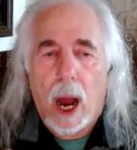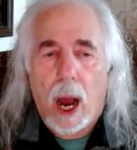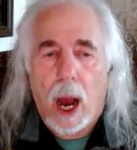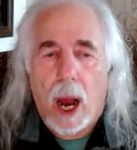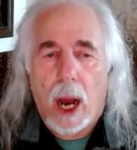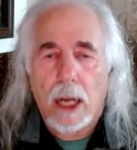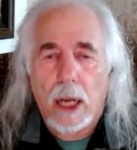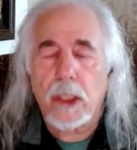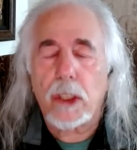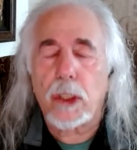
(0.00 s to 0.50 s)

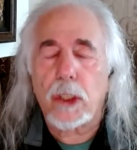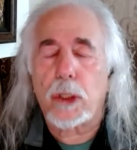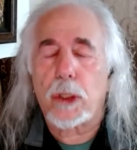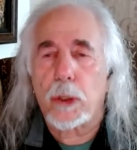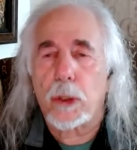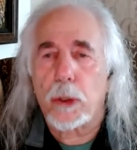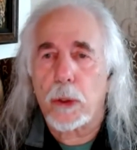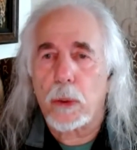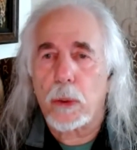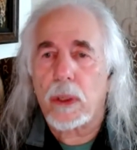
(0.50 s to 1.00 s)
us
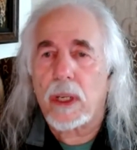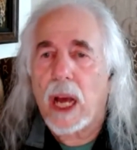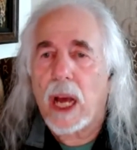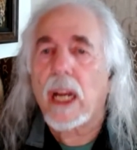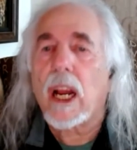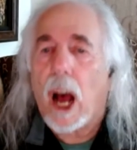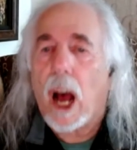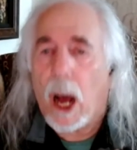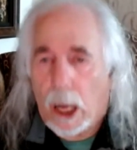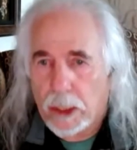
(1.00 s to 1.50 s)
to,
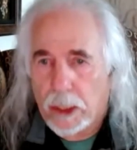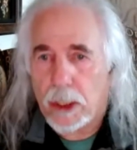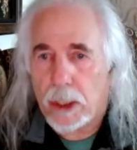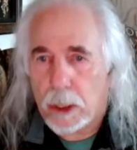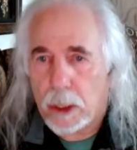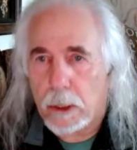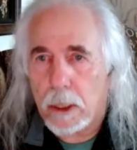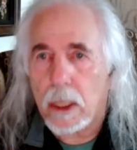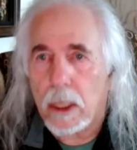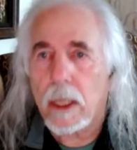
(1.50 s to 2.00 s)
not
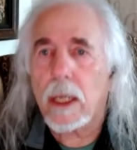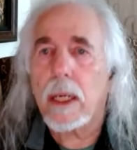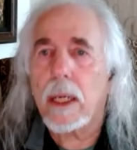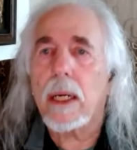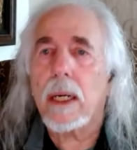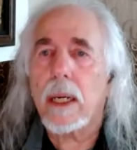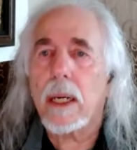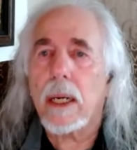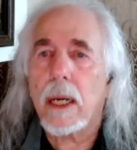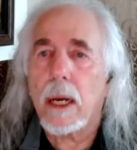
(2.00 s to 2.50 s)
us,
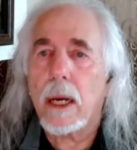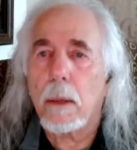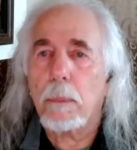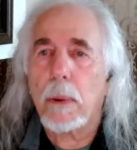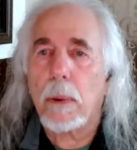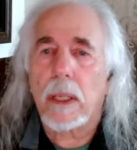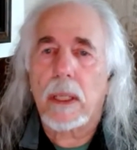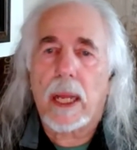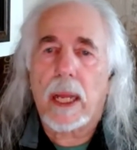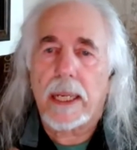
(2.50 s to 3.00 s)

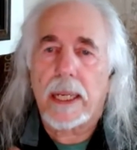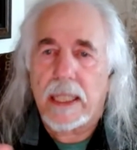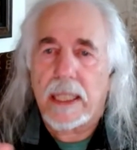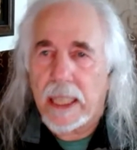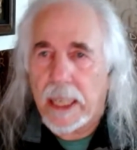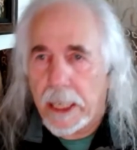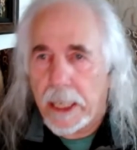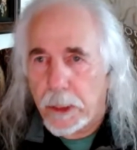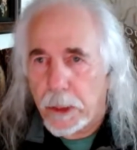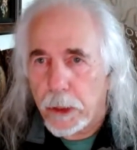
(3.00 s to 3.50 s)
but like
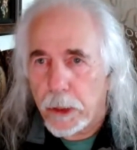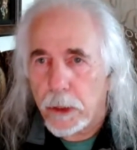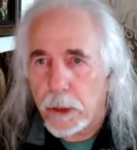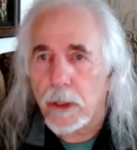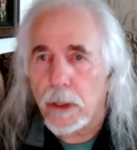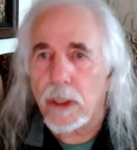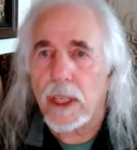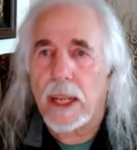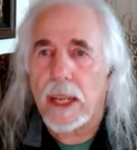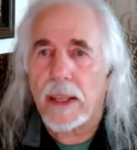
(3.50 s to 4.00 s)

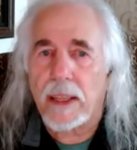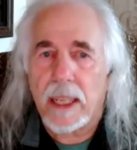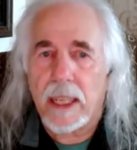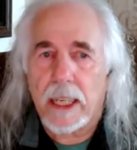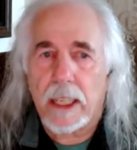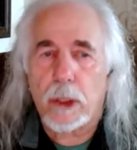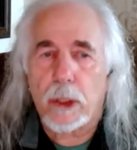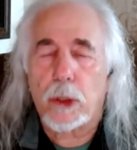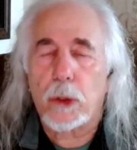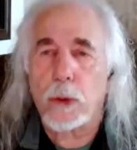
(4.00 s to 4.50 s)
teachers and
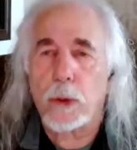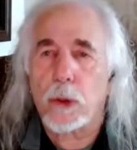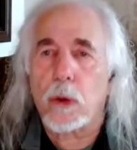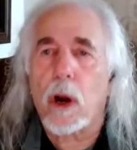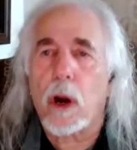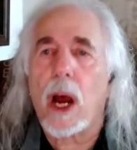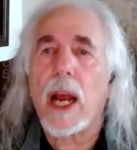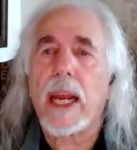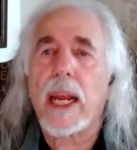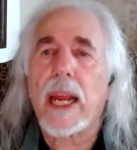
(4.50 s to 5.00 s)
things, to
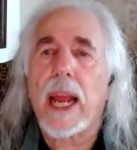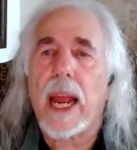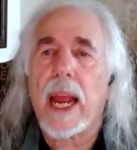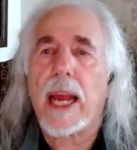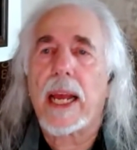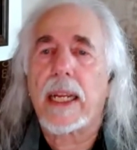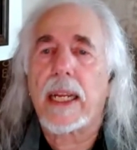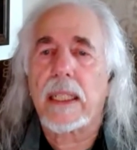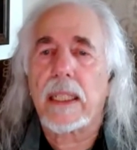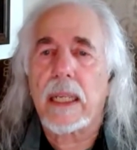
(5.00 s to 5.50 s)
try
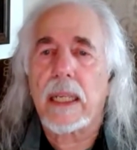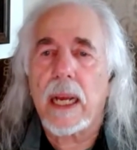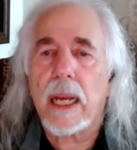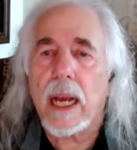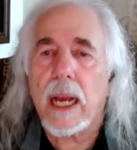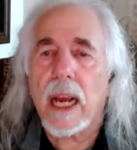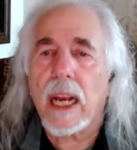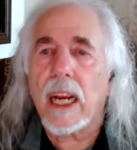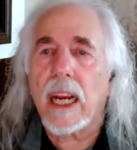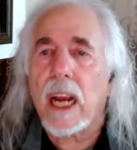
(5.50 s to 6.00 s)
and
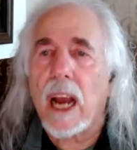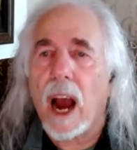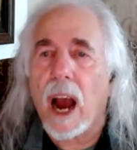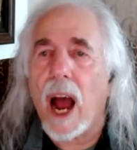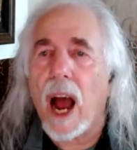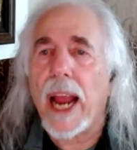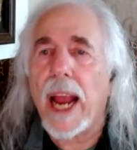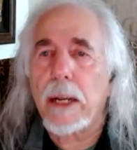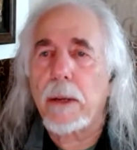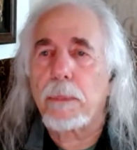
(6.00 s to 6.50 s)

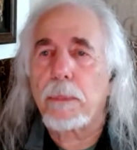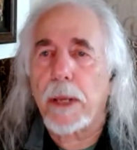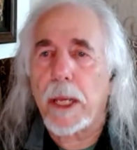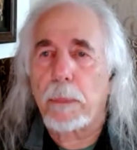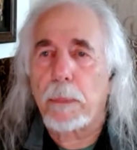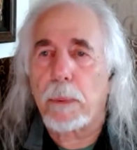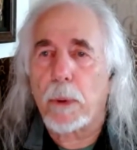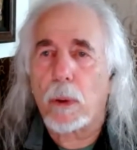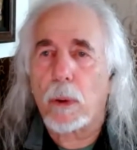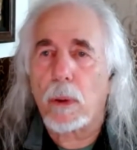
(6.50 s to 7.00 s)
guide
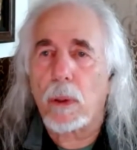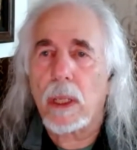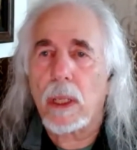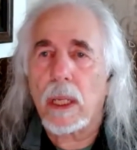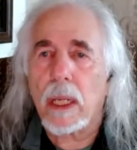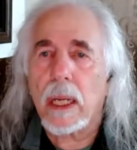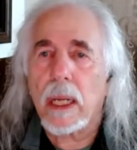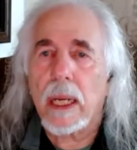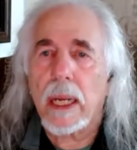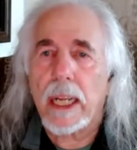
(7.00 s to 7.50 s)
people
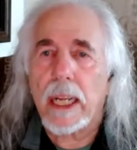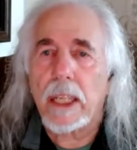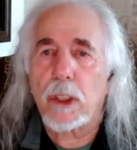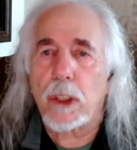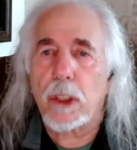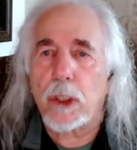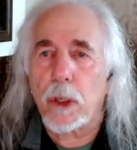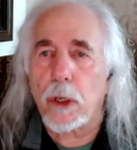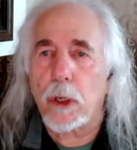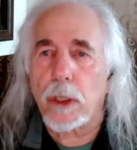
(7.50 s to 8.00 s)
in
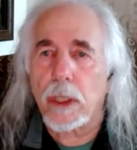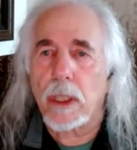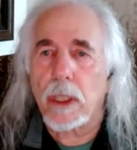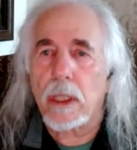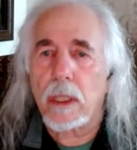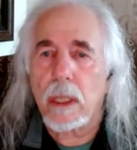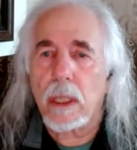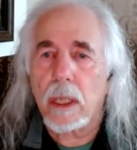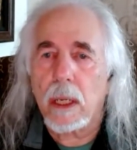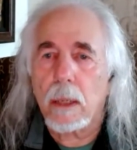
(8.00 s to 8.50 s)

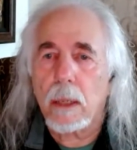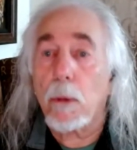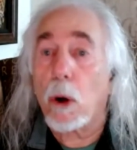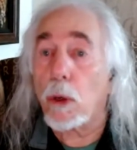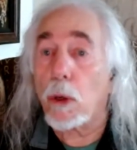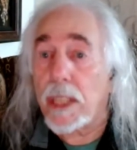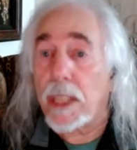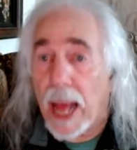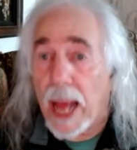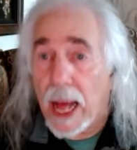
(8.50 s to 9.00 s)
certain
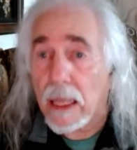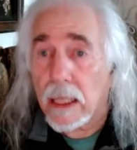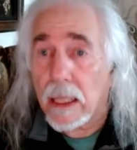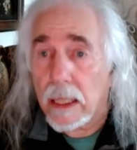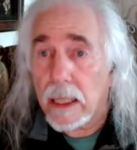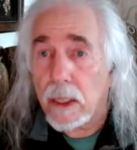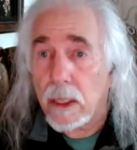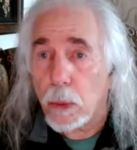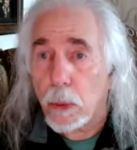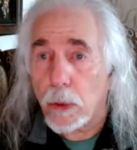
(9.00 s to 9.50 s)

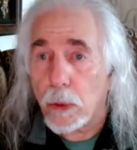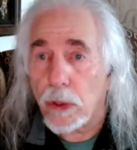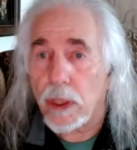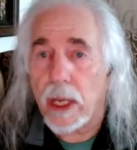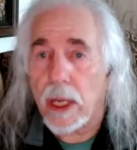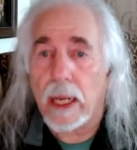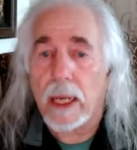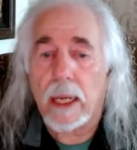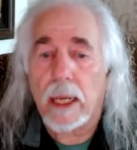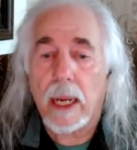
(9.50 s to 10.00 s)
modalities, we'll
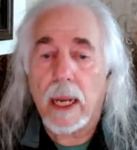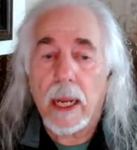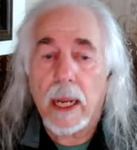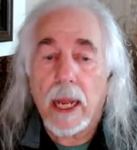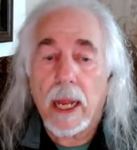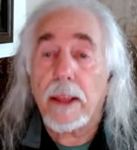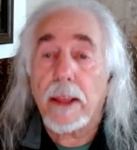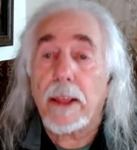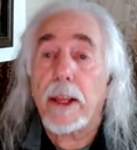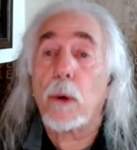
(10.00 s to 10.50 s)
say,
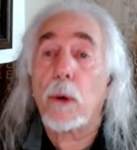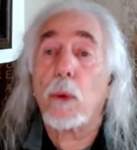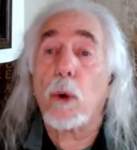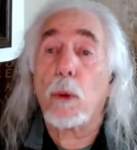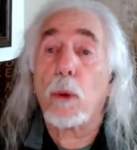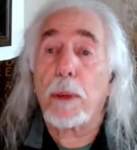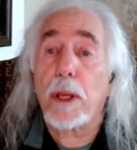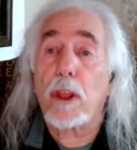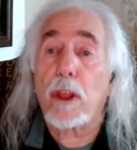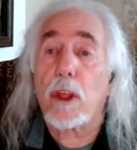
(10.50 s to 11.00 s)
there will
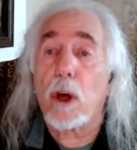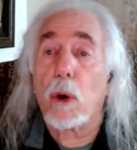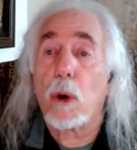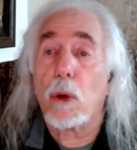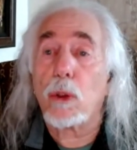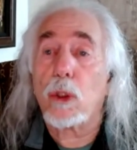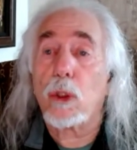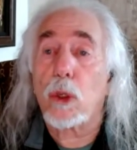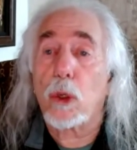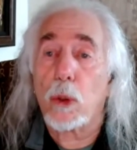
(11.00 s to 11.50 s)
be
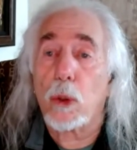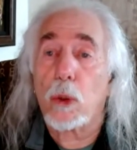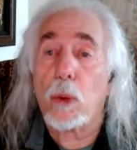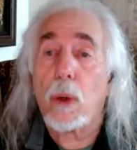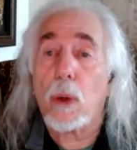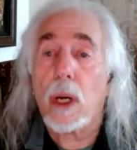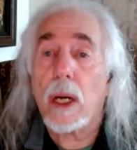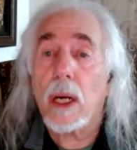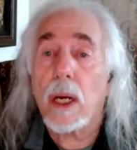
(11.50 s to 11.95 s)
those who